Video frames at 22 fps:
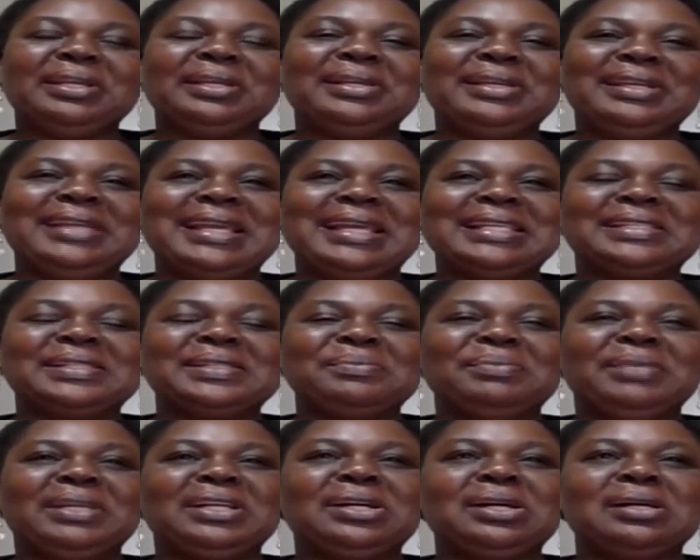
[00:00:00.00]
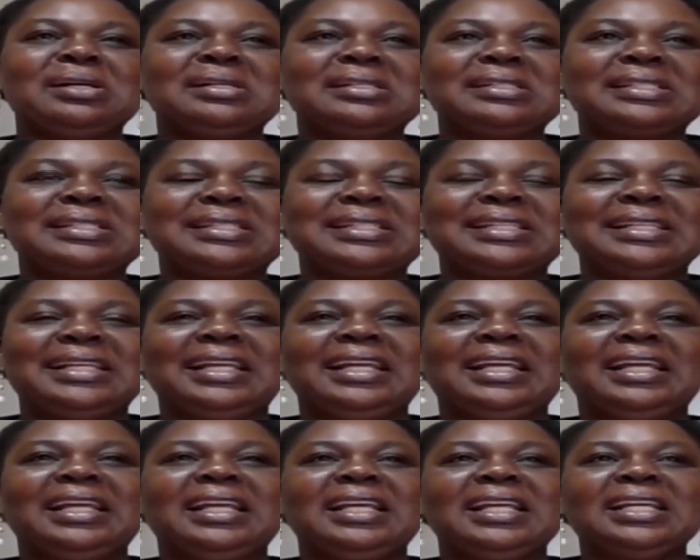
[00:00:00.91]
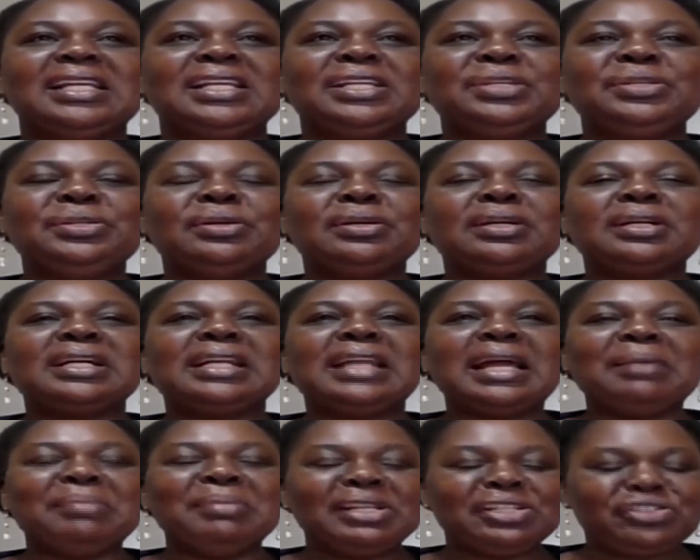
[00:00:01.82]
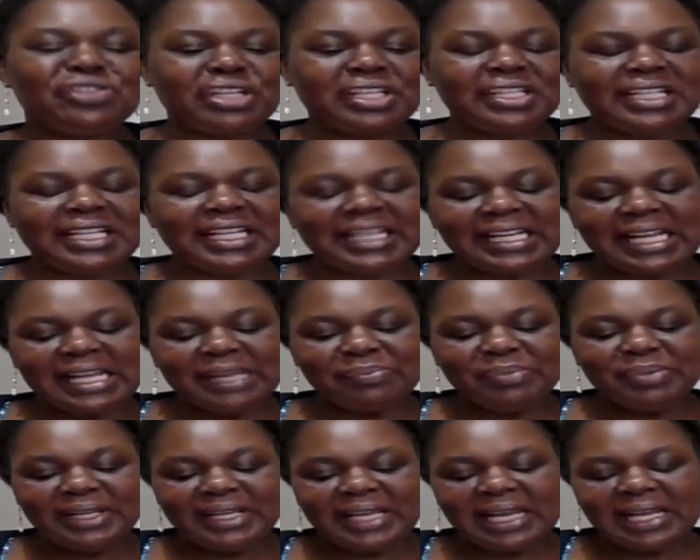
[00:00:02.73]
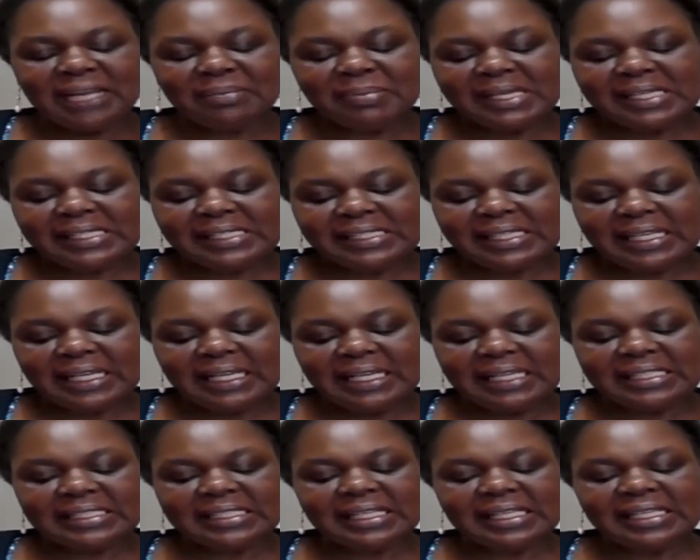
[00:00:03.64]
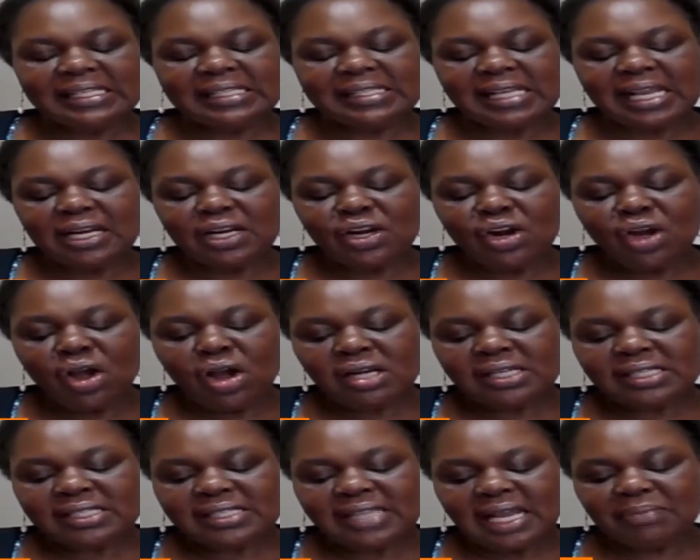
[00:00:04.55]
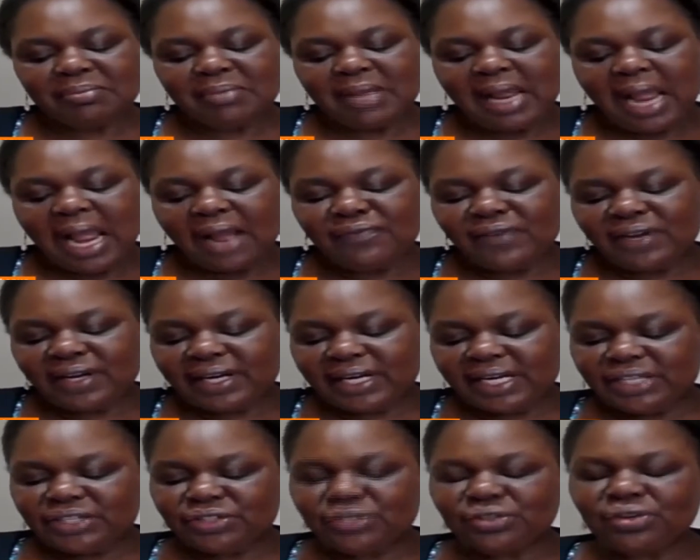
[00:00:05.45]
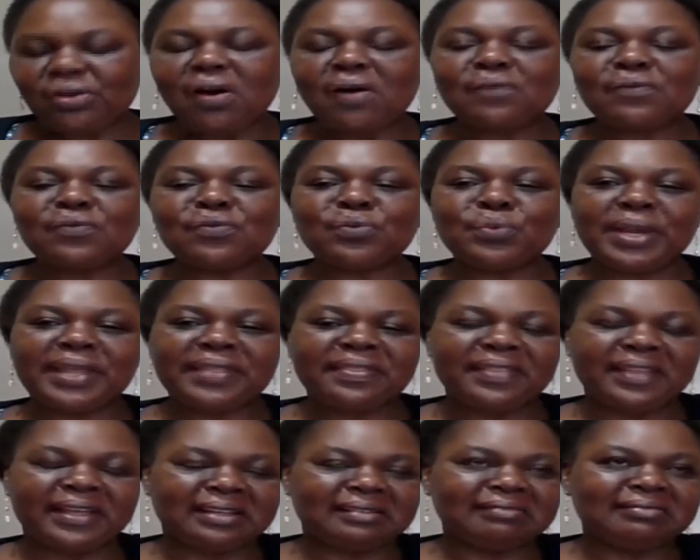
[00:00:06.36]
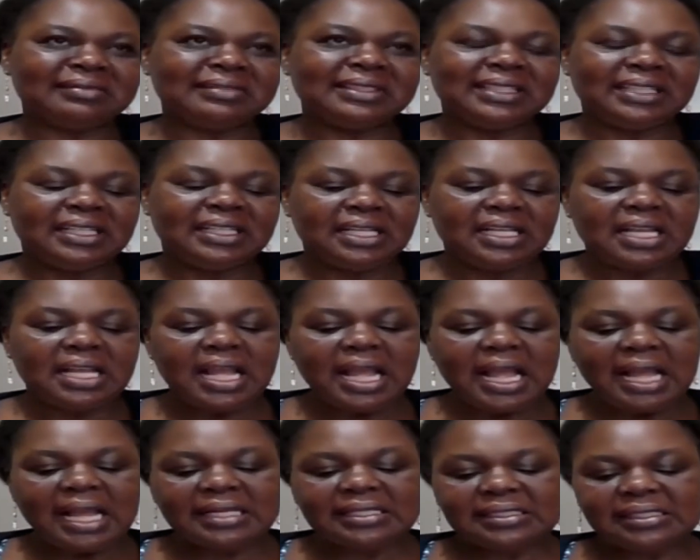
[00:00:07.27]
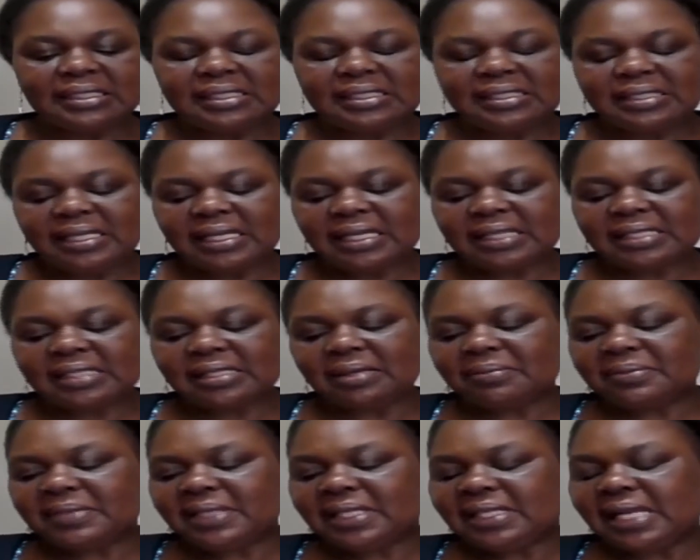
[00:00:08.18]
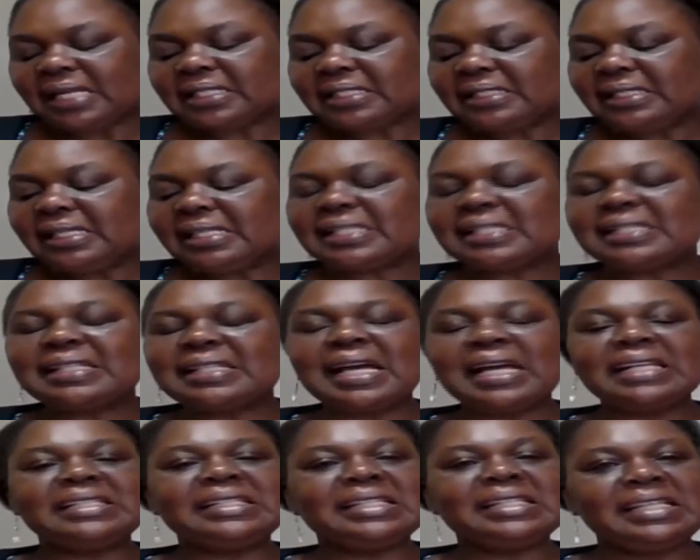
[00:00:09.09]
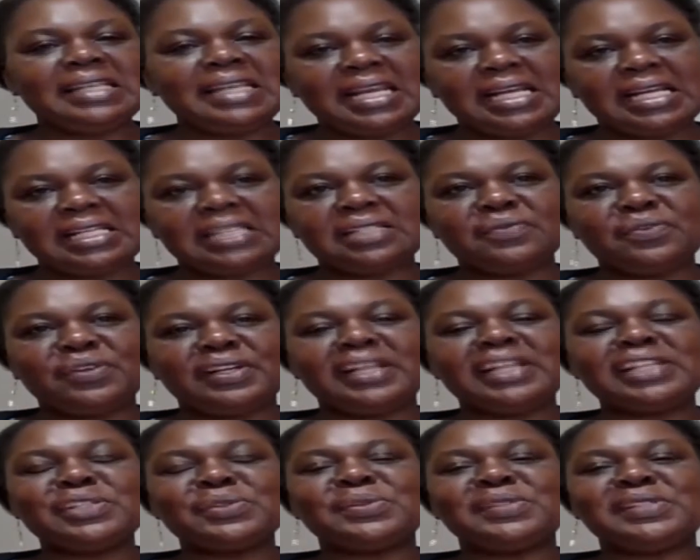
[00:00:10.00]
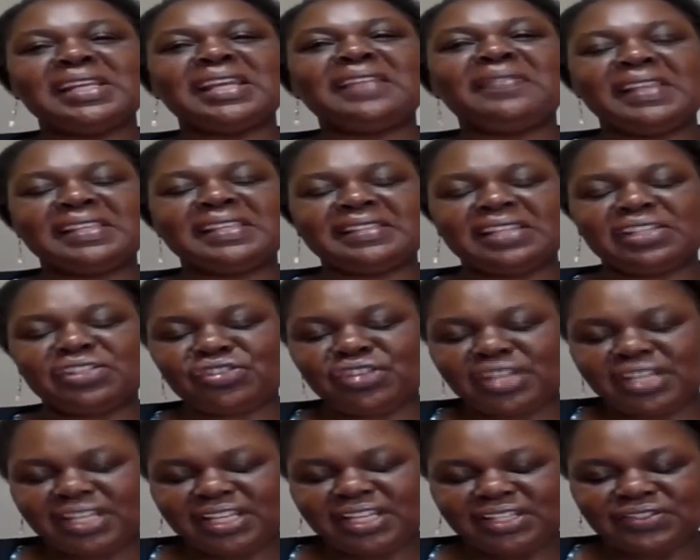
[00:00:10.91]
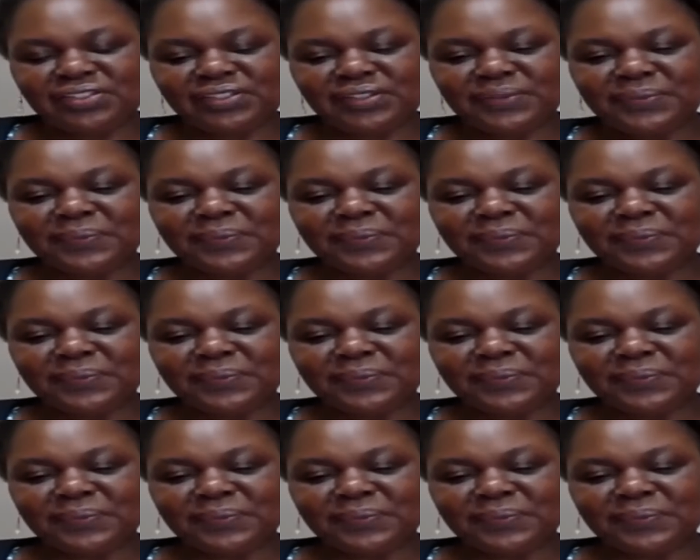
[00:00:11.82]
Yes, because, you know, climate change, like I began by saying, is a long-term average of weather. And it takes something at least 30 years for us to say there's a change.